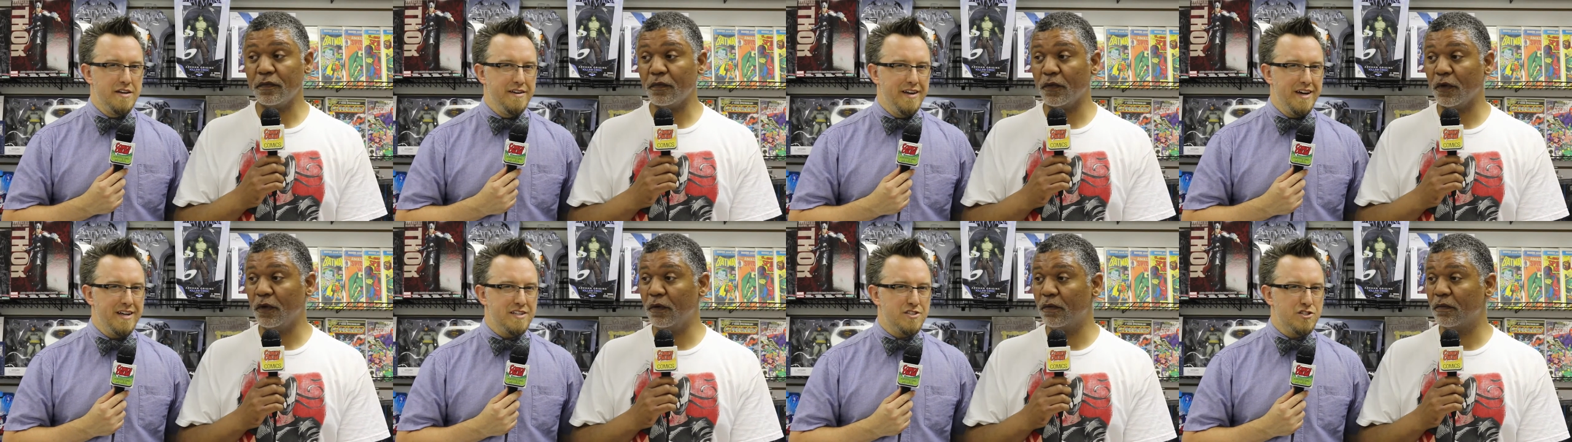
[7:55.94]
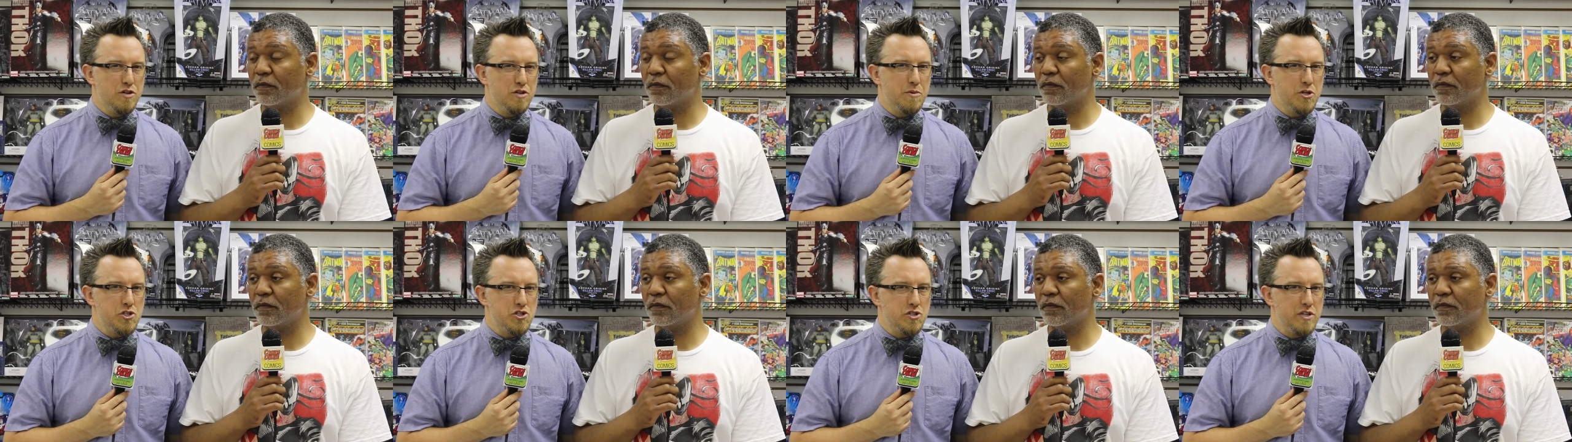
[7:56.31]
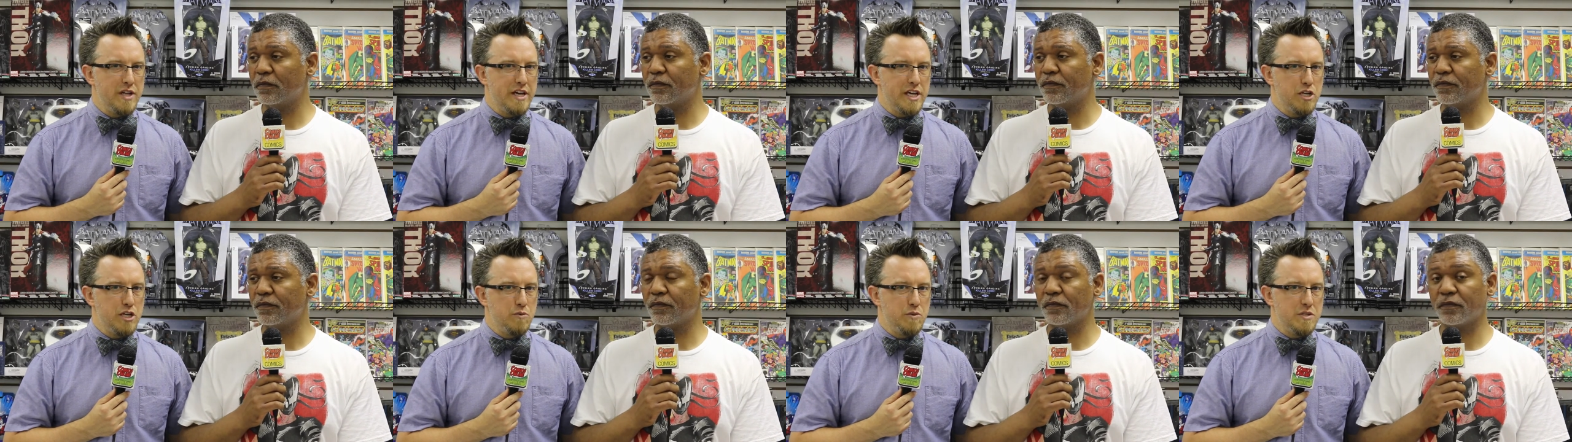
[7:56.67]
Speaker 1: Not so much
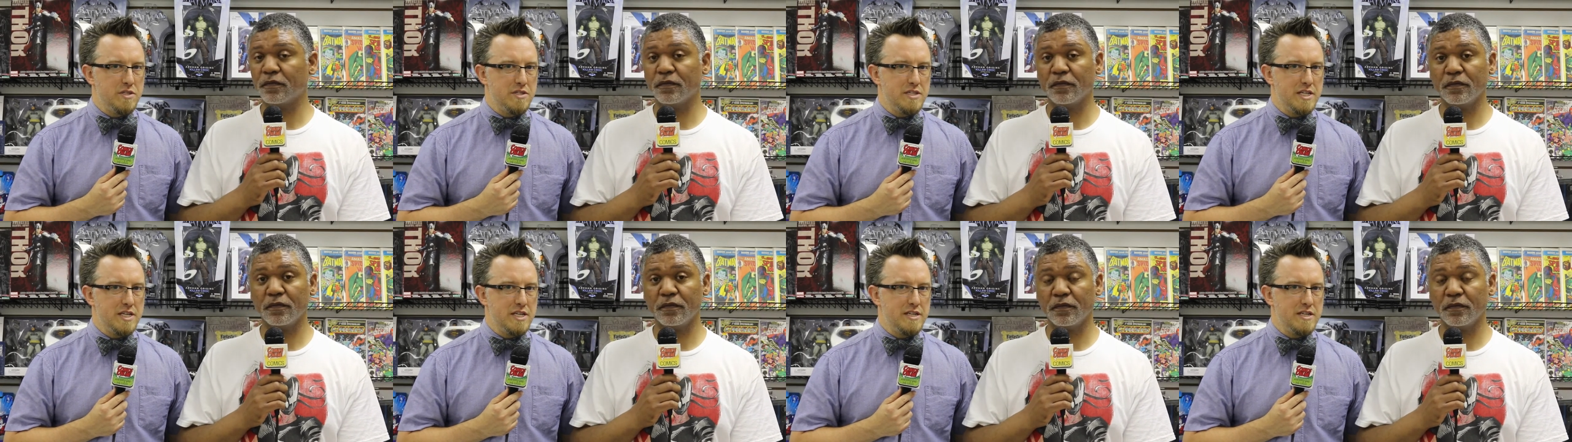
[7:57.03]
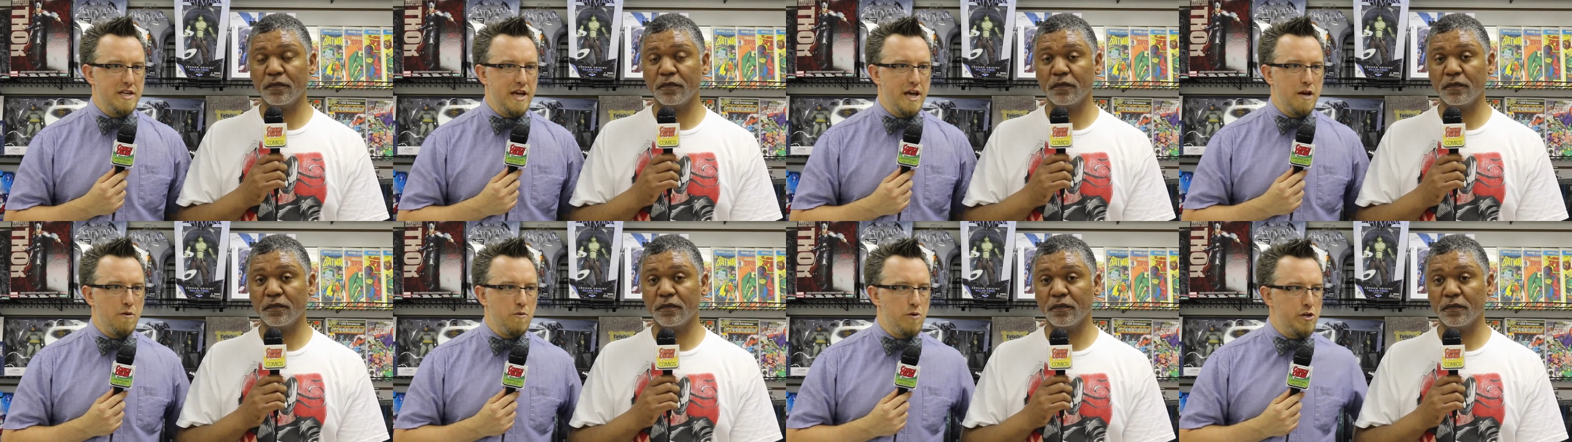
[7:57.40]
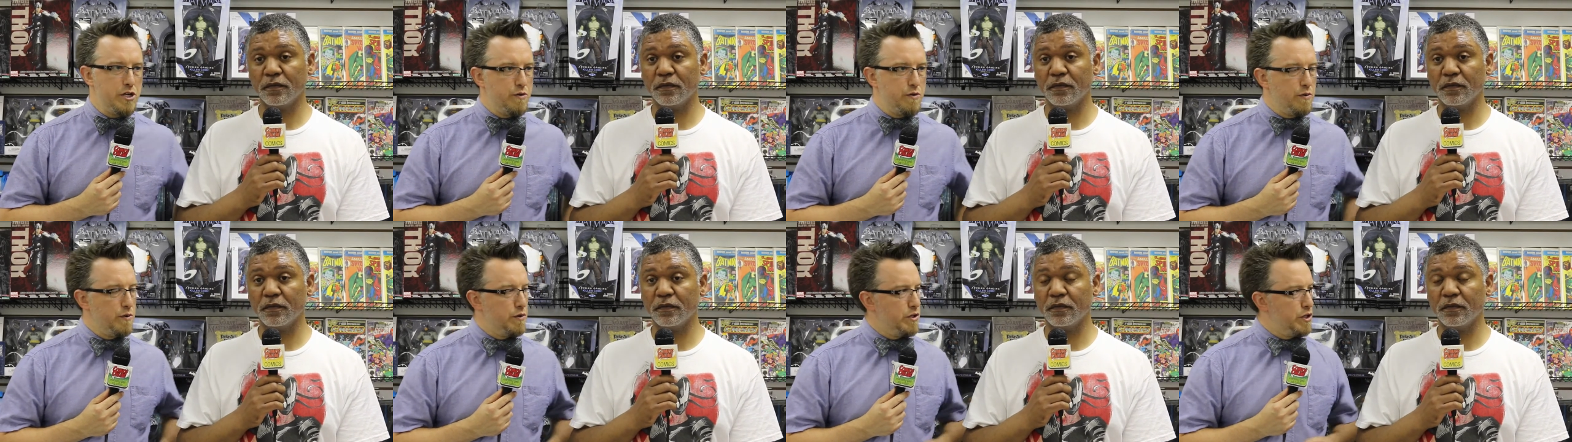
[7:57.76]
like you would see today, where
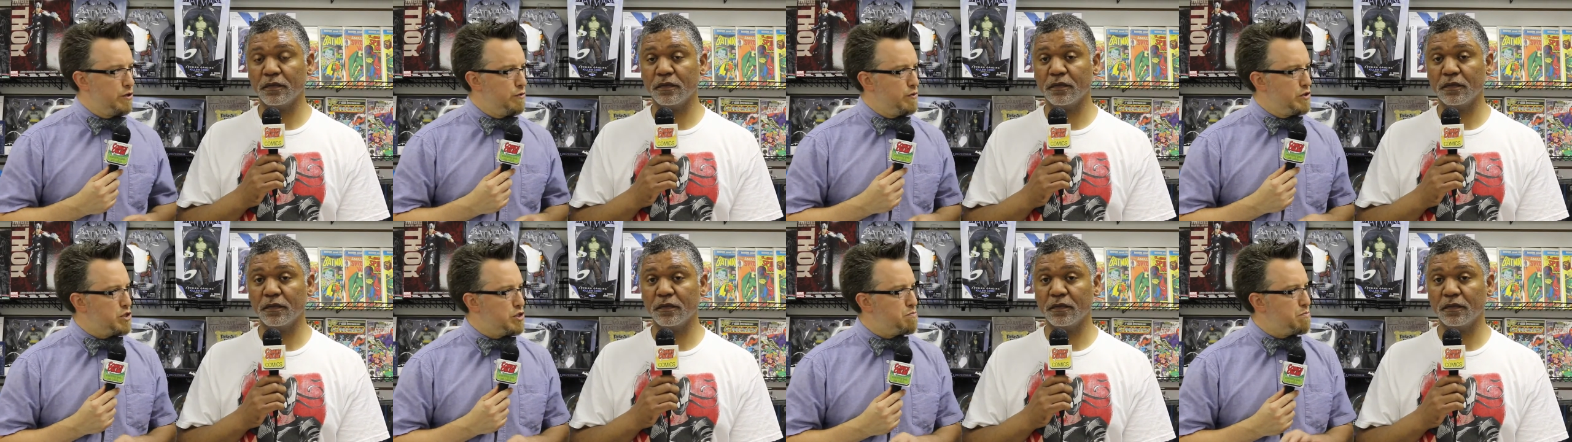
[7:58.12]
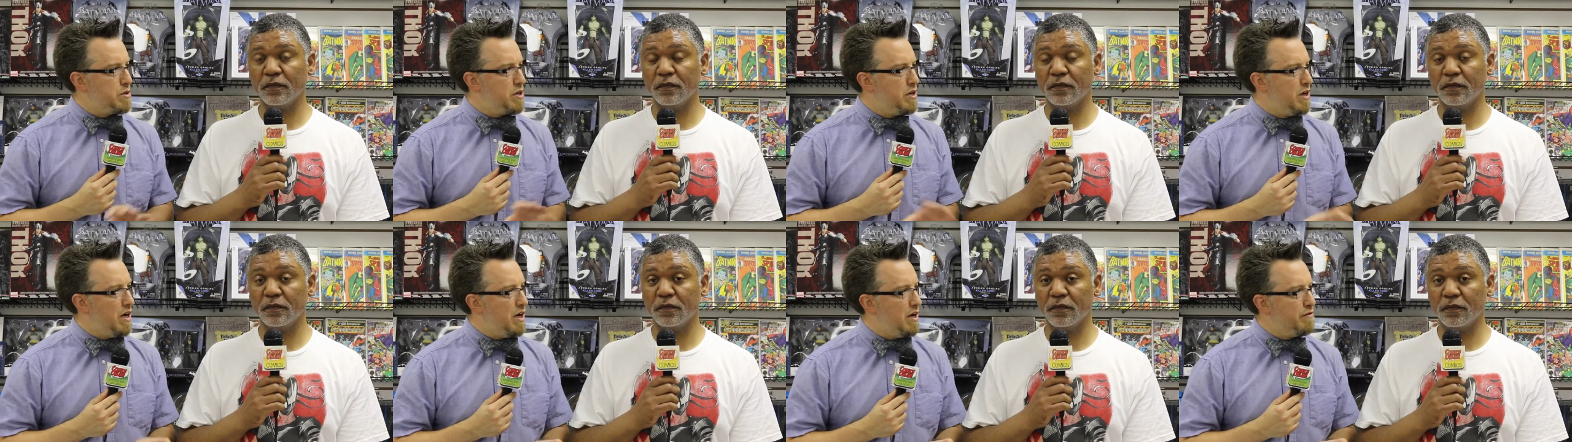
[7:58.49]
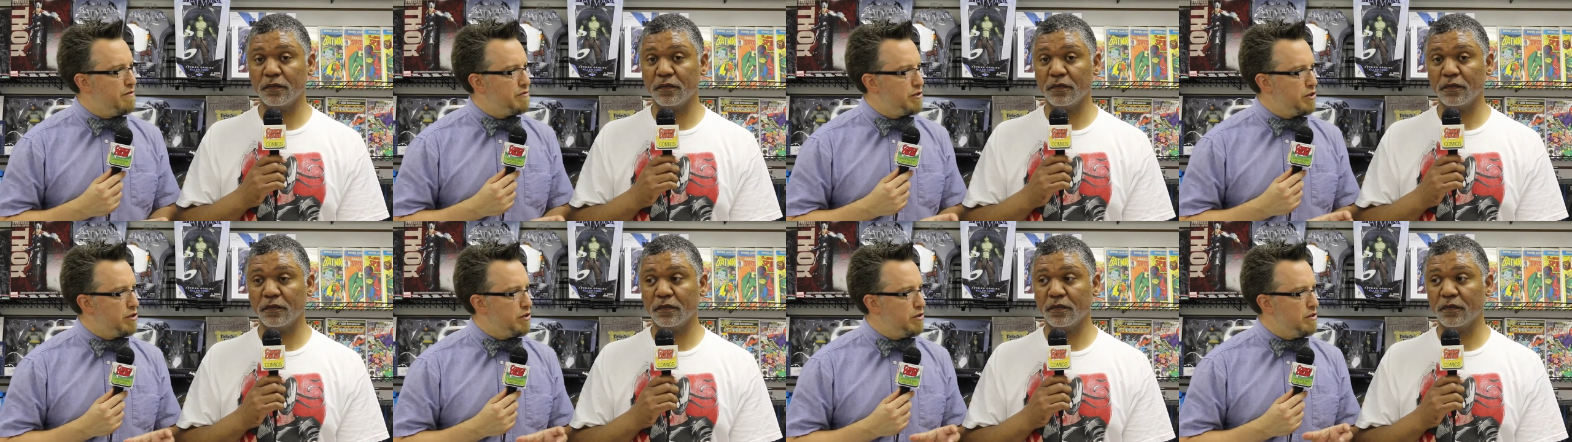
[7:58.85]
you would spin
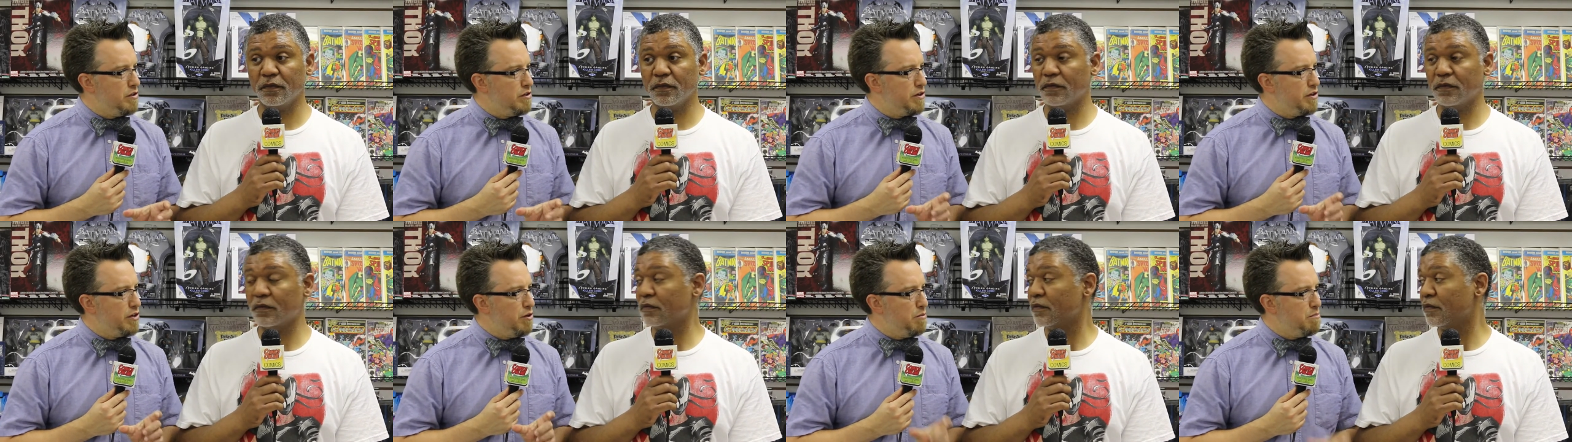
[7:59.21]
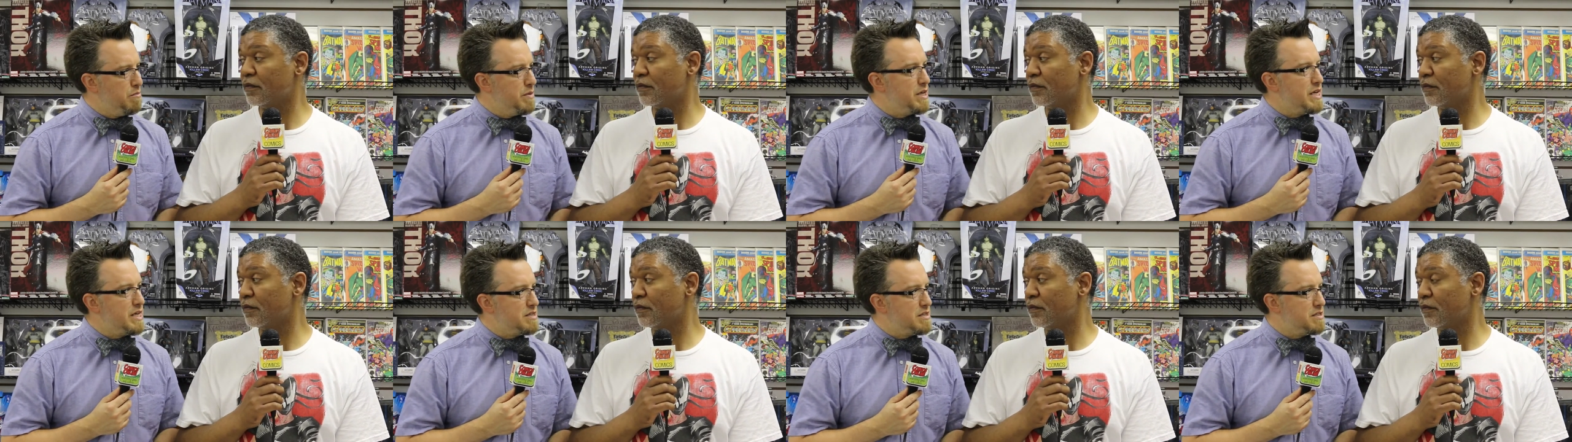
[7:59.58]
off little mini